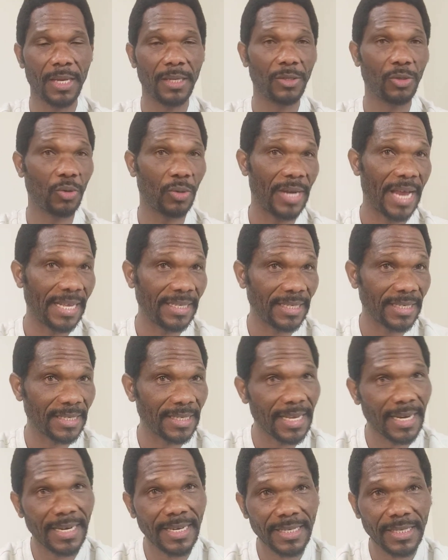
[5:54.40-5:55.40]
So that is
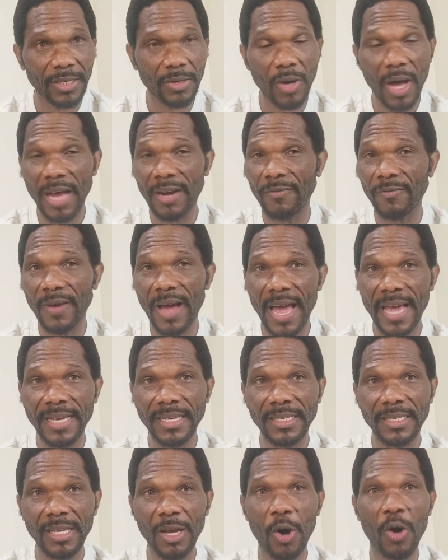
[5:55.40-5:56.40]
the little
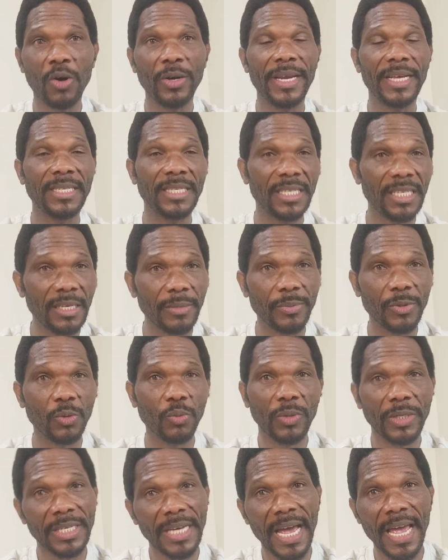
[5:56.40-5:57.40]
advice or the tips
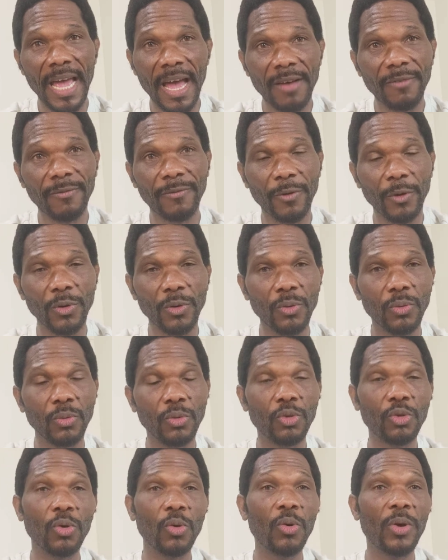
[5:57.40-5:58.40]
which I have for you.
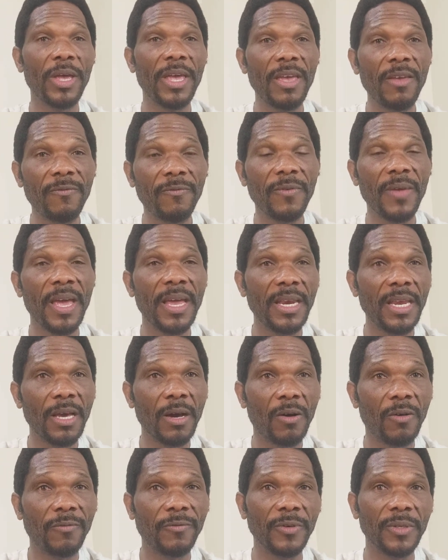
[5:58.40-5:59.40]
So if any
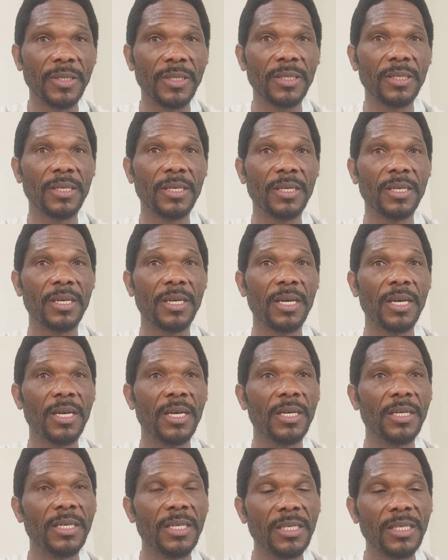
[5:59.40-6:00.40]
office
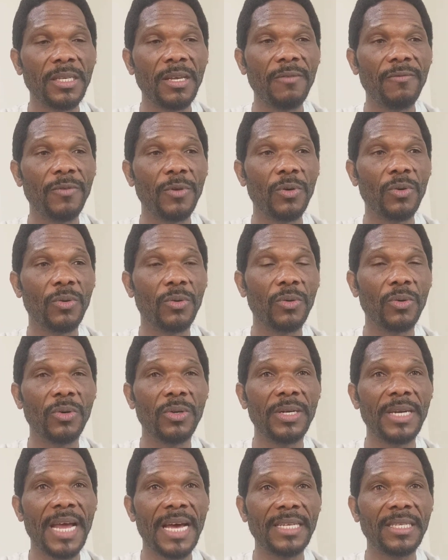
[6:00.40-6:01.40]
deceive you
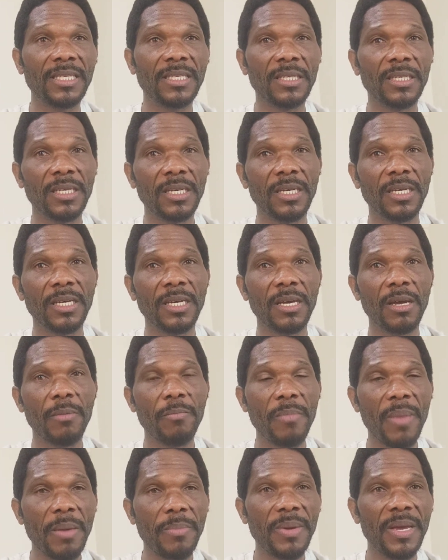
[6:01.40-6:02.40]
that
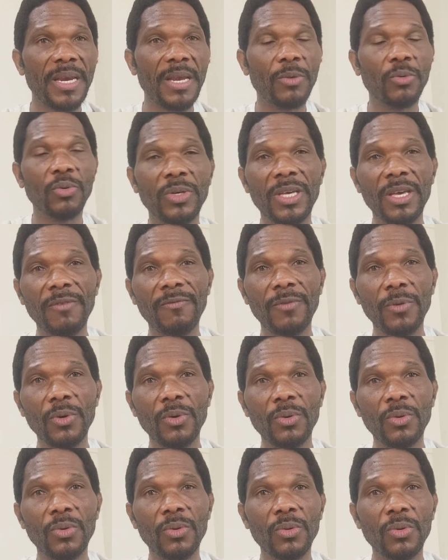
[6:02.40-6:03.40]
maybe they give
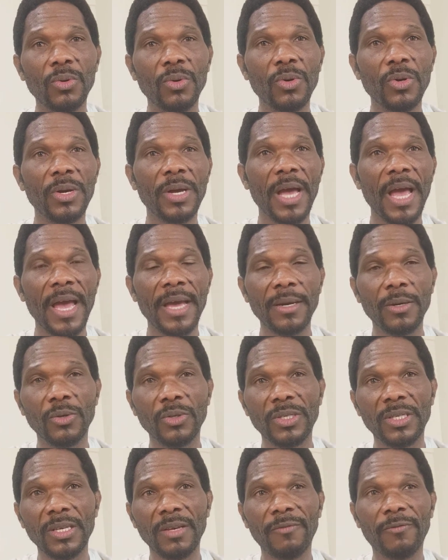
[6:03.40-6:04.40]
you
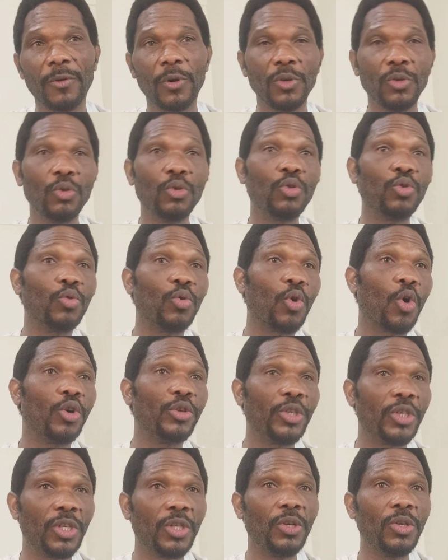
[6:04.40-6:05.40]
NOC for you to
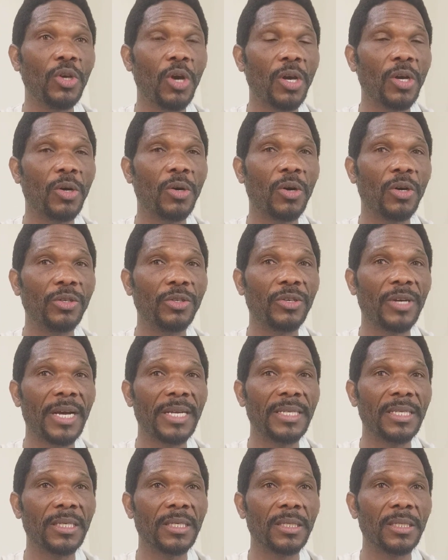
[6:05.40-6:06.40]
continue your
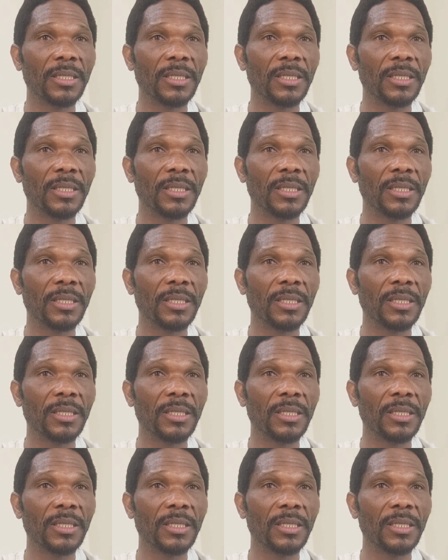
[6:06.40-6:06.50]
contract,